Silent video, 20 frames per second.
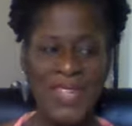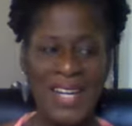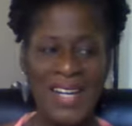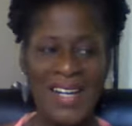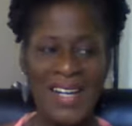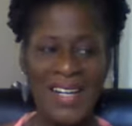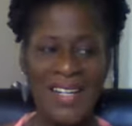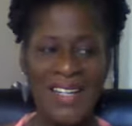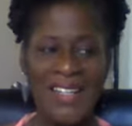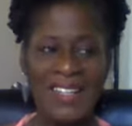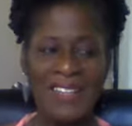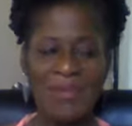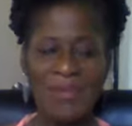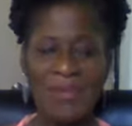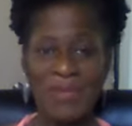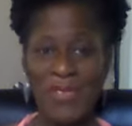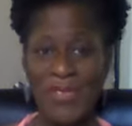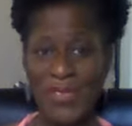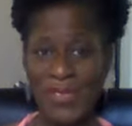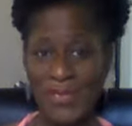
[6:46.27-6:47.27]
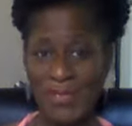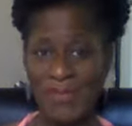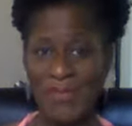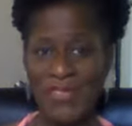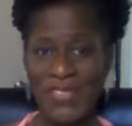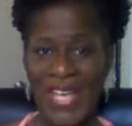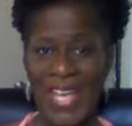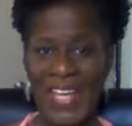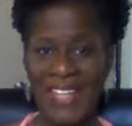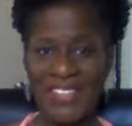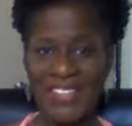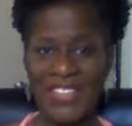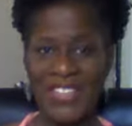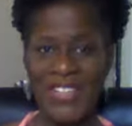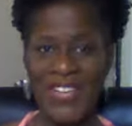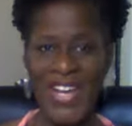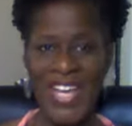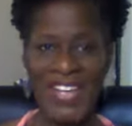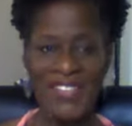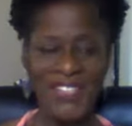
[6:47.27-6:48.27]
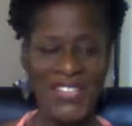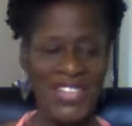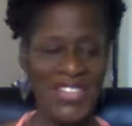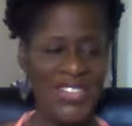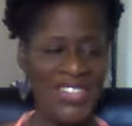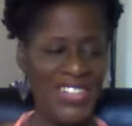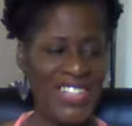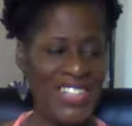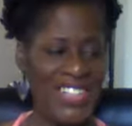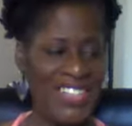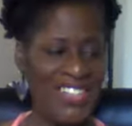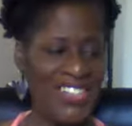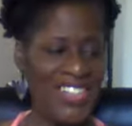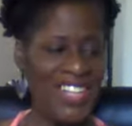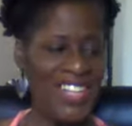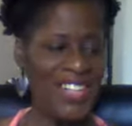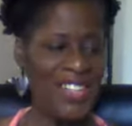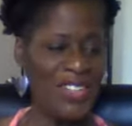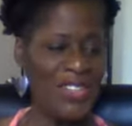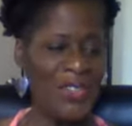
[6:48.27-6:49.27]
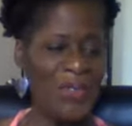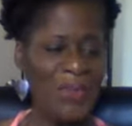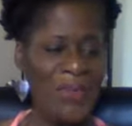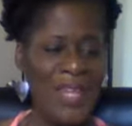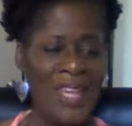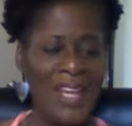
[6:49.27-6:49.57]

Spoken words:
as a craft here on the channel,